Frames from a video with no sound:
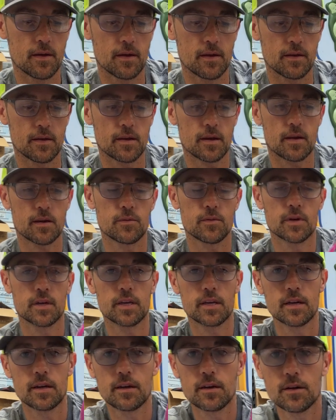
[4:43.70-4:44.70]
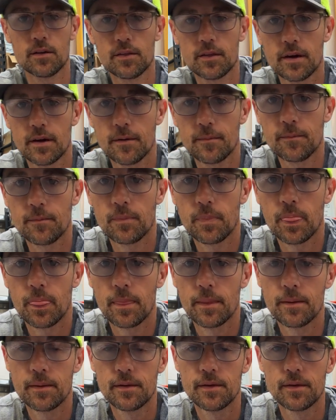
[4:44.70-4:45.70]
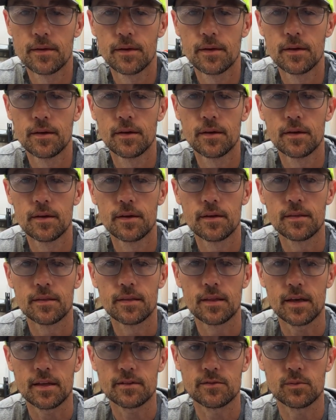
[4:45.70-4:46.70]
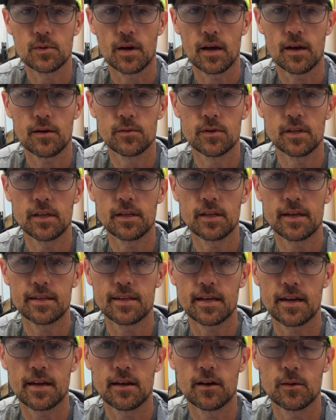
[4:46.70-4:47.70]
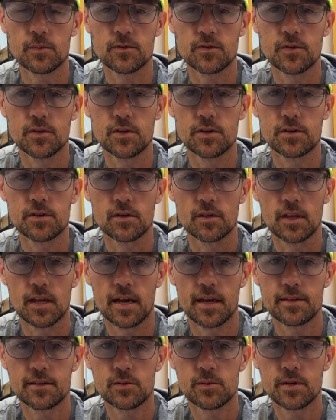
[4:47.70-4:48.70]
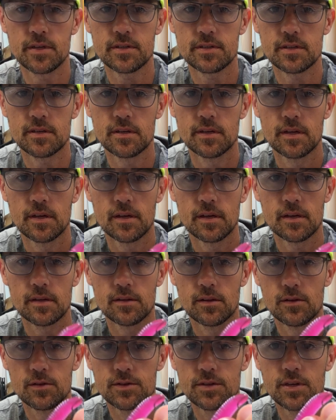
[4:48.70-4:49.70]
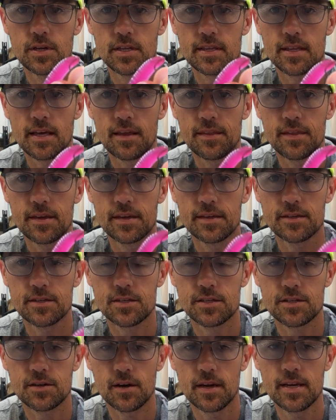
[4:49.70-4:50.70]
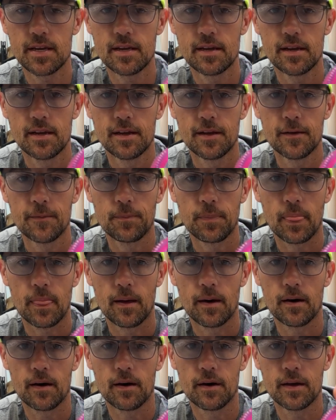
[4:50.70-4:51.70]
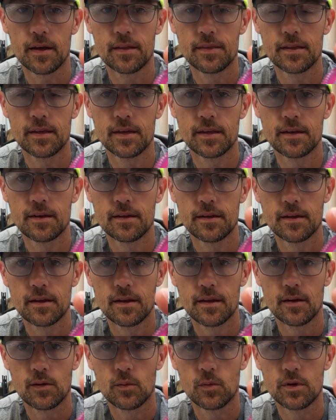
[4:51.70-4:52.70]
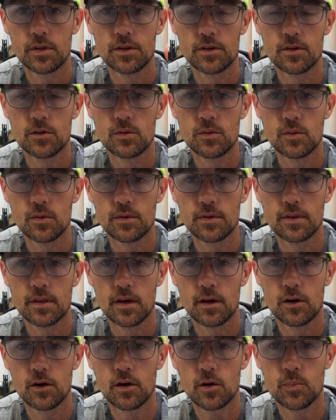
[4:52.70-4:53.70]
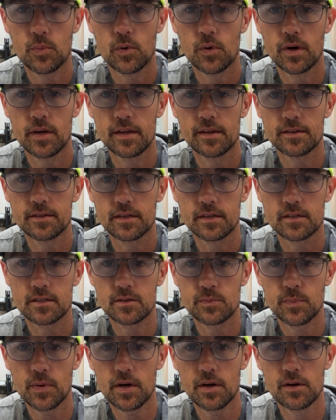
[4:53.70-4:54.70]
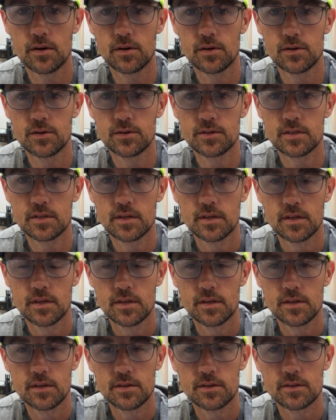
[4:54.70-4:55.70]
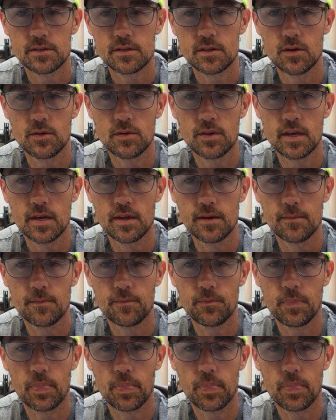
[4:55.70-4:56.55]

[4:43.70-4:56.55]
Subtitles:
and kind of rigging it on there. That's what I really like, that it helps reduce your line twist as long as you get that thing straight. And then when the hook point is exposed, so that